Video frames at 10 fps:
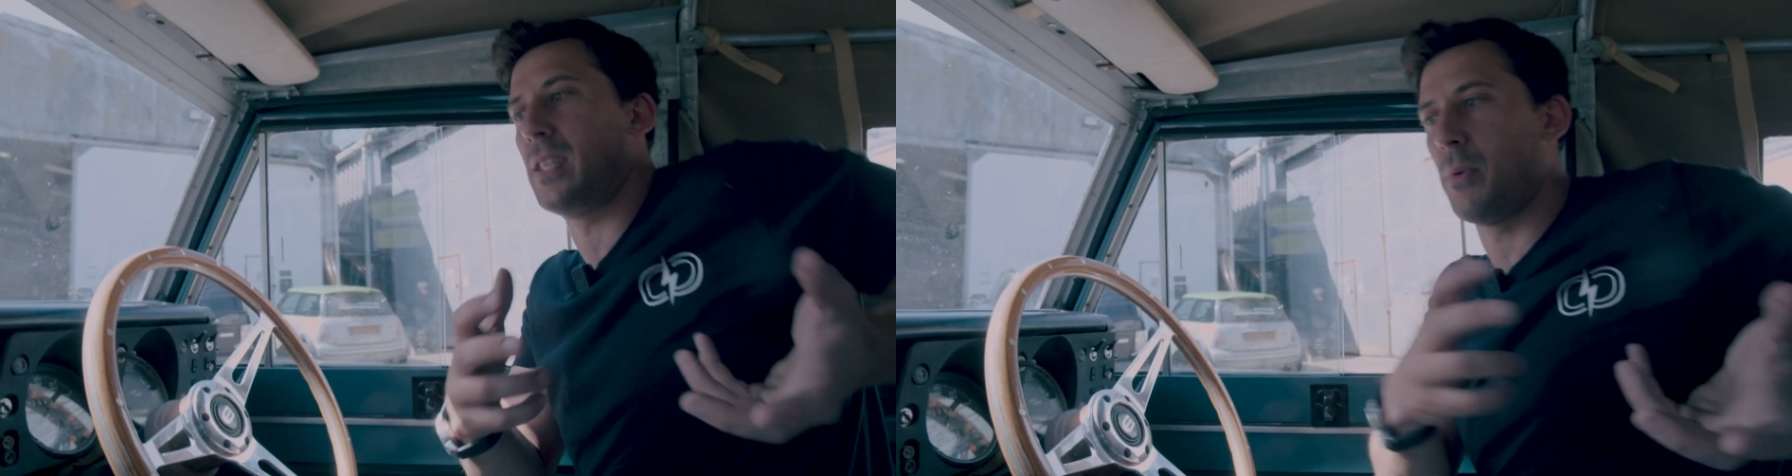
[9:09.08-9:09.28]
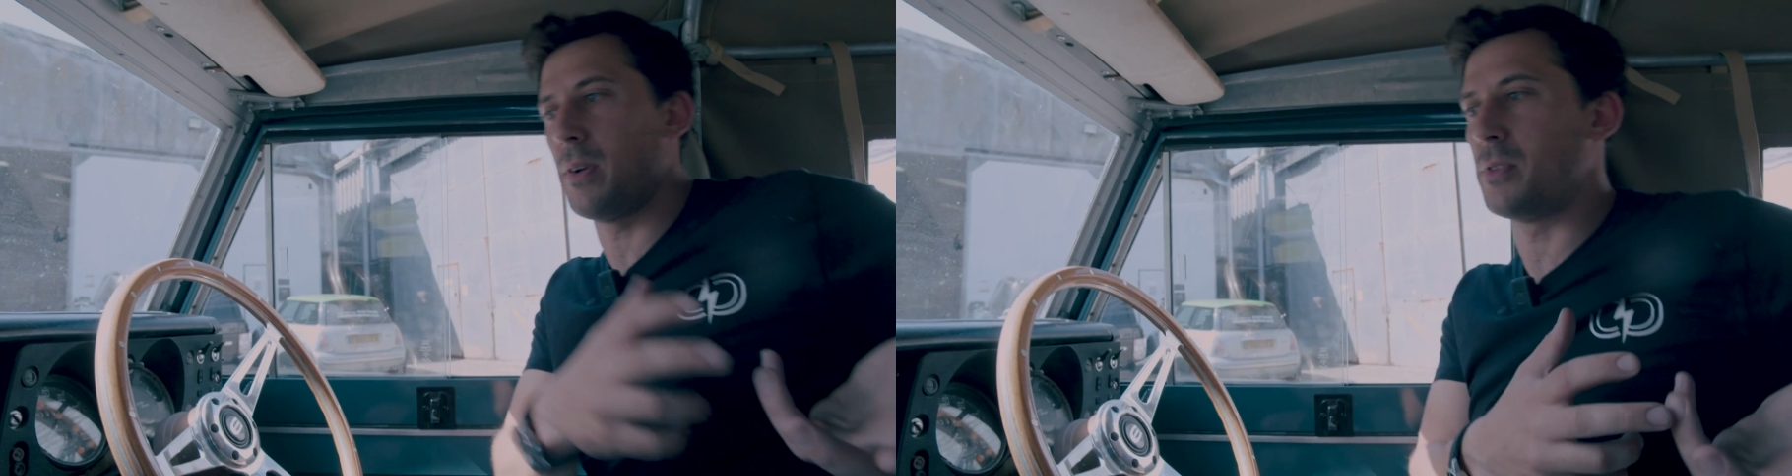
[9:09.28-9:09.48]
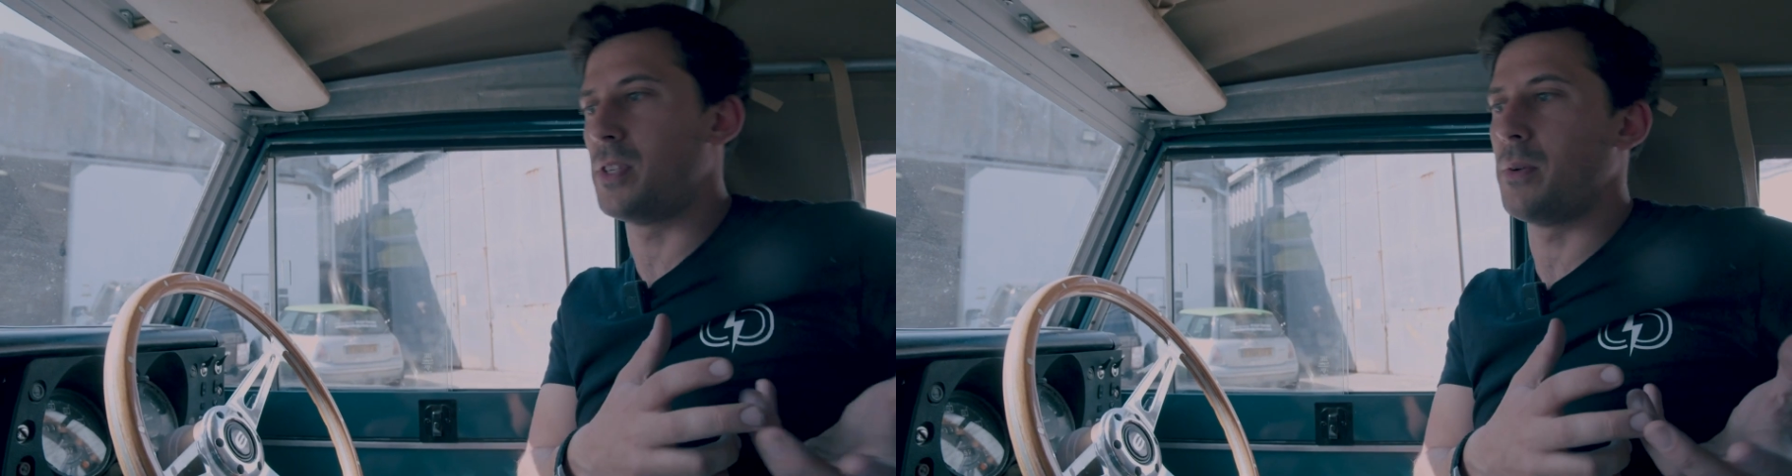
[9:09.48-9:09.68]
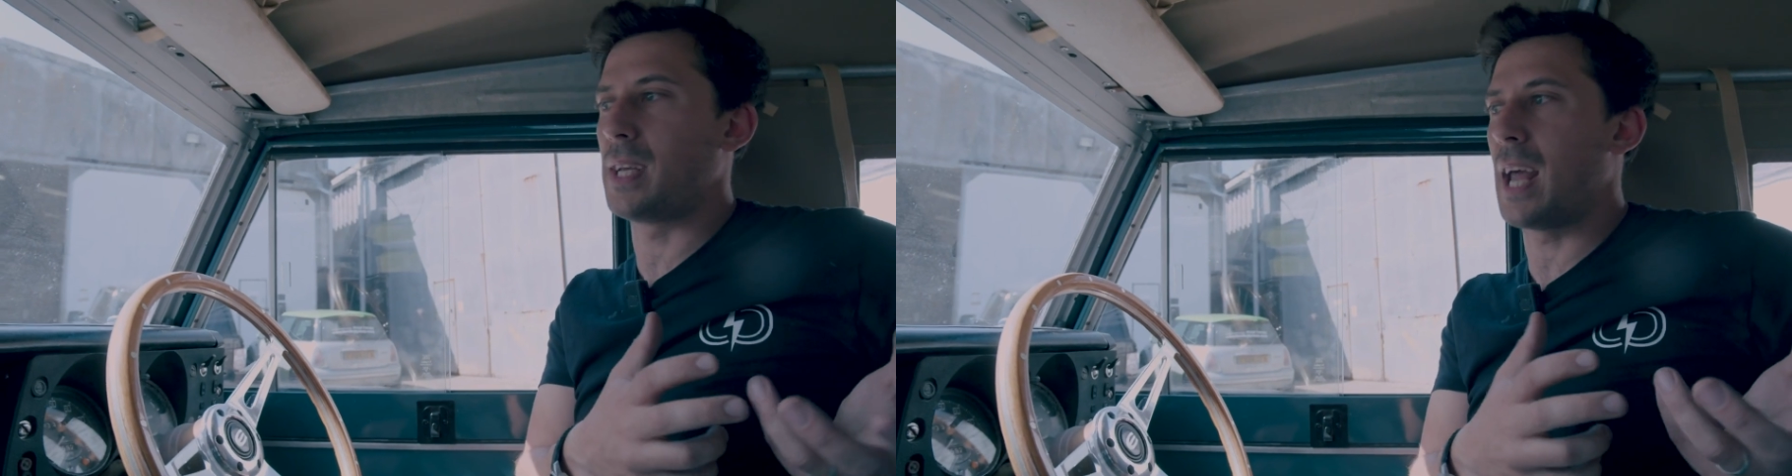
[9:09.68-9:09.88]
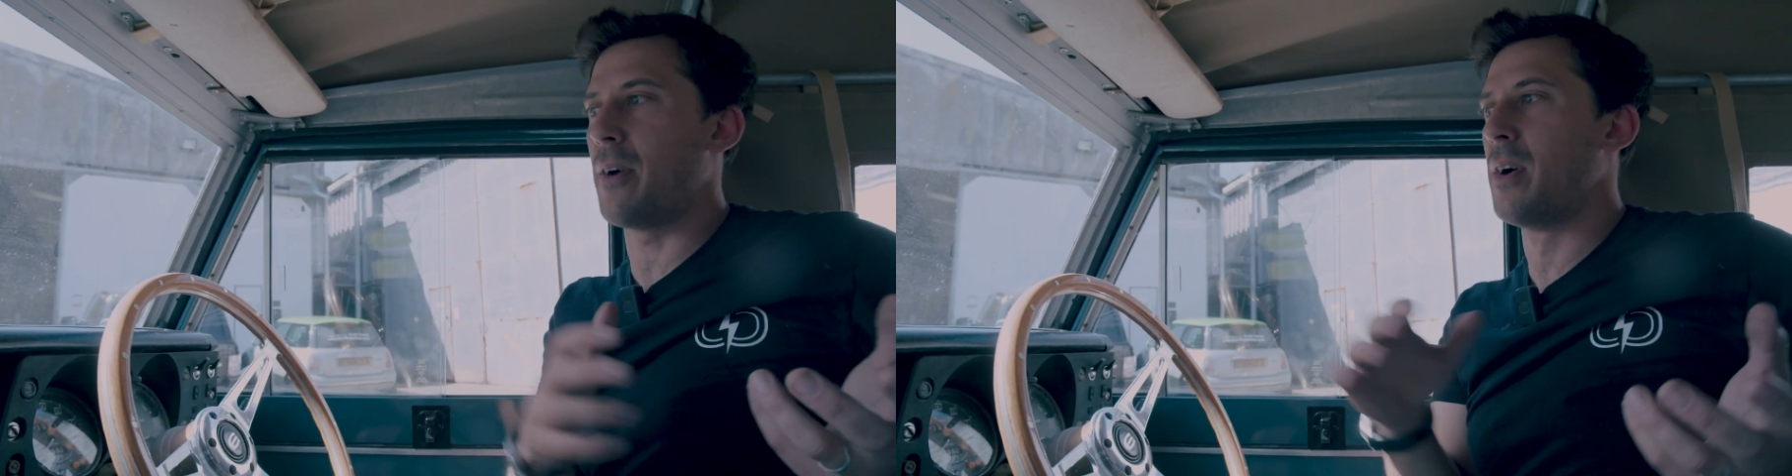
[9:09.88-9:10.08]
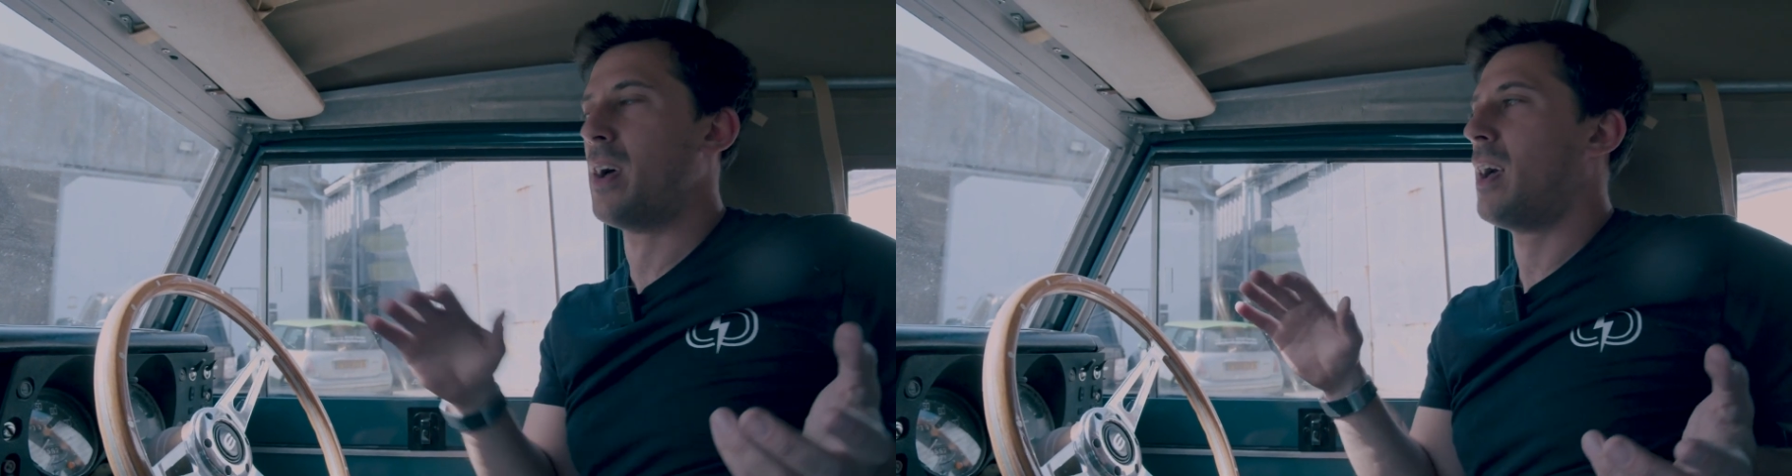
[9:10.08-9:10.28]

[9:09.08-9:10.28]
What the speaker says: to what it was doing now.